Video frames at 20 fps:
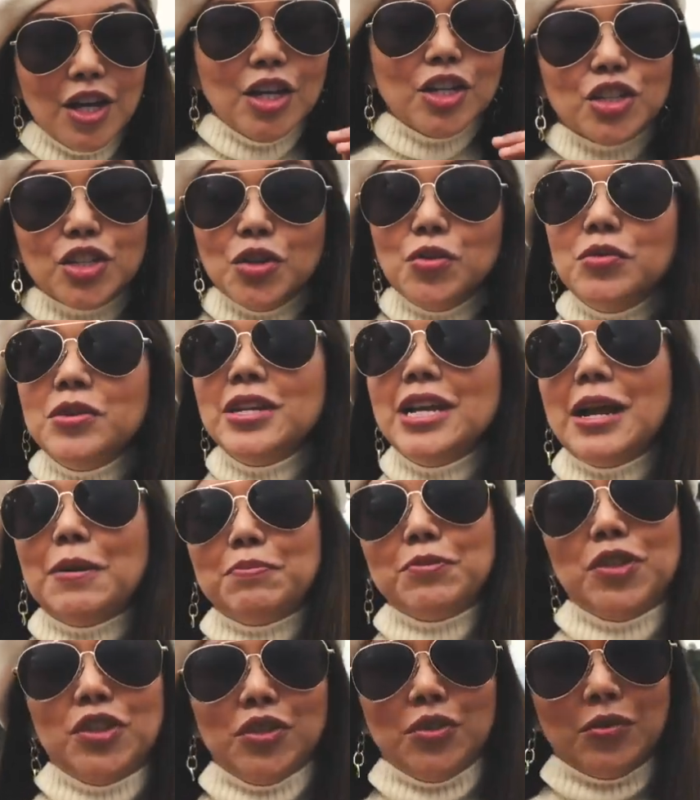So
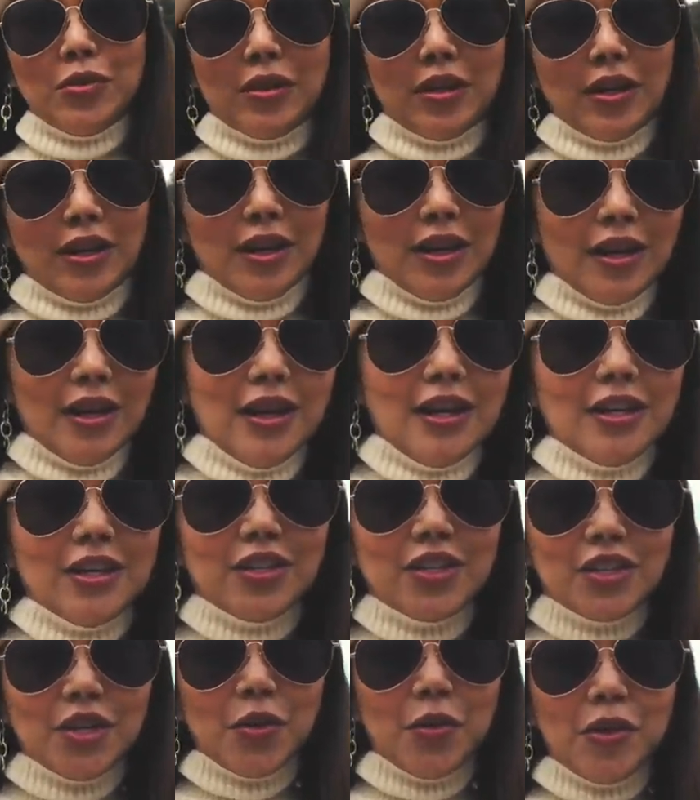Neptune.
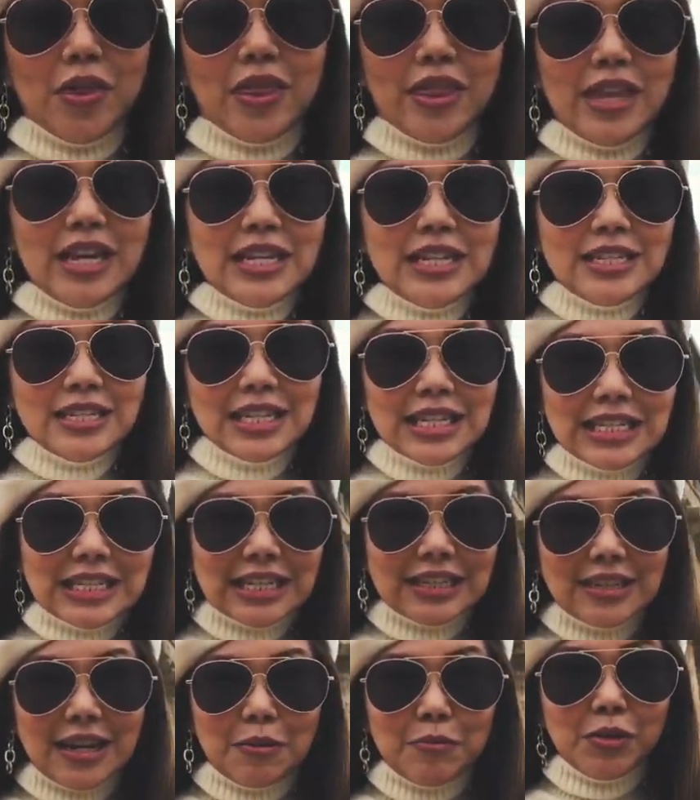So this is
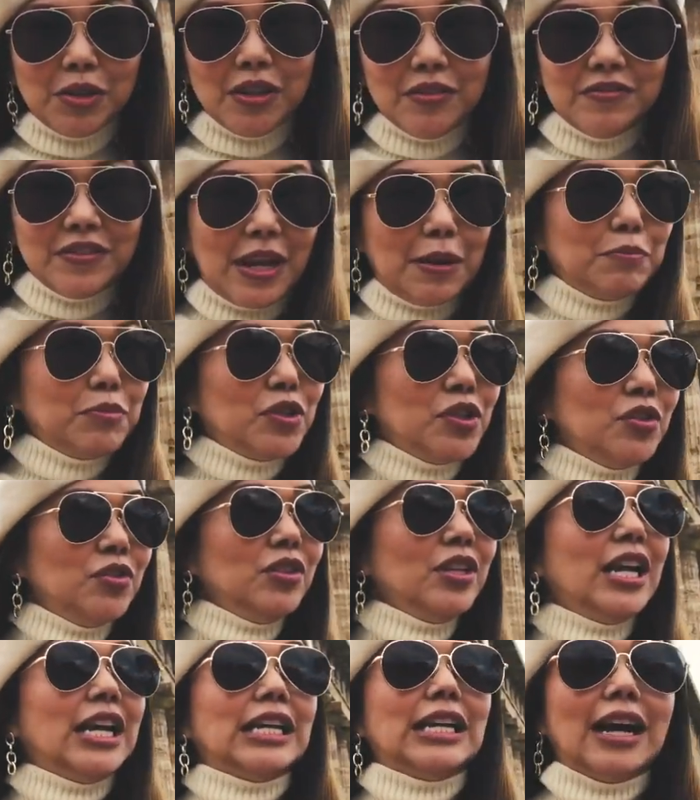a temple of
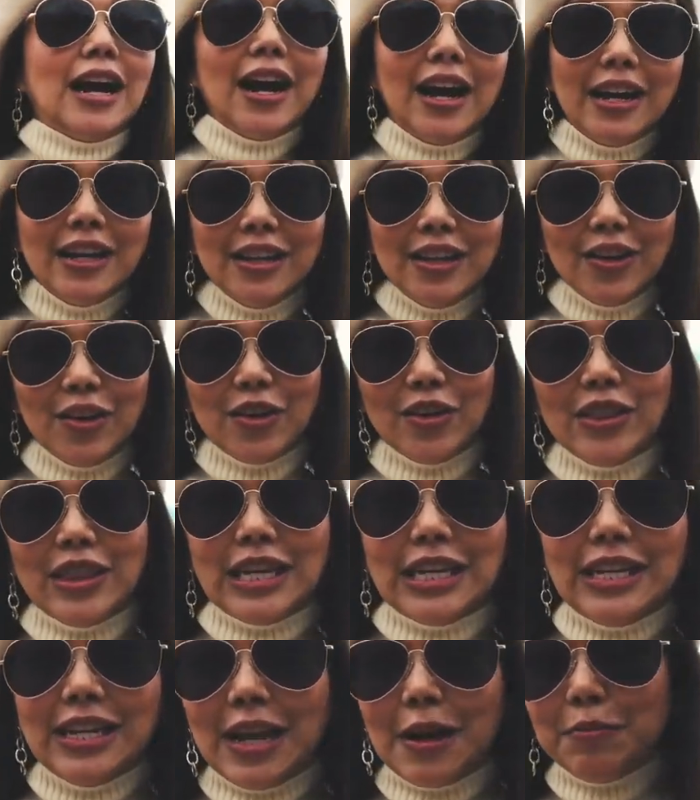Neptune, and I learned
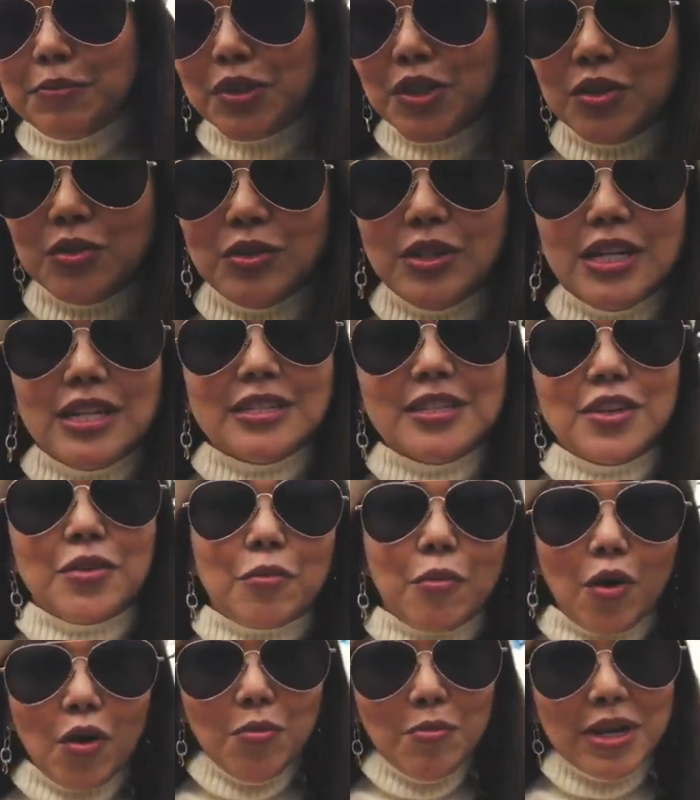that Neptune is the
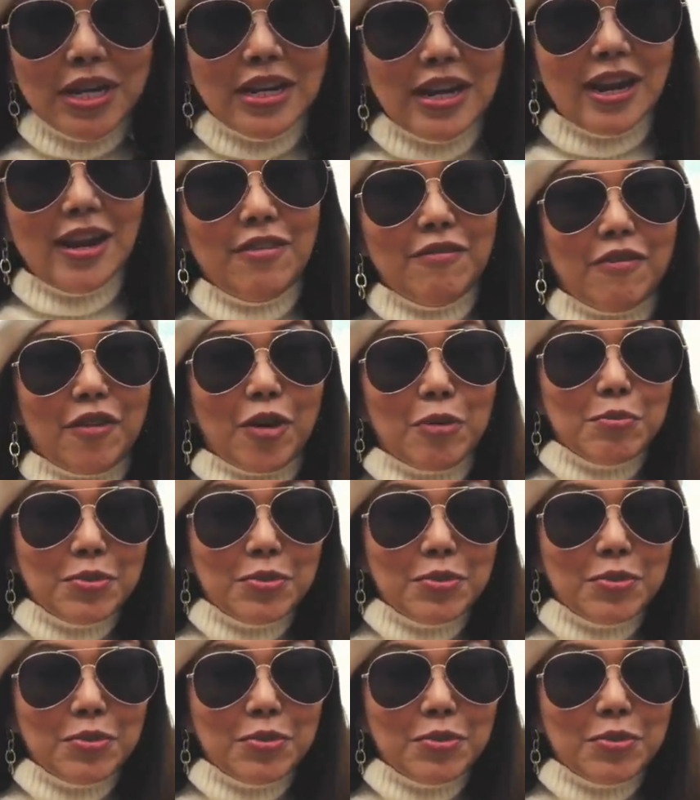Roman name for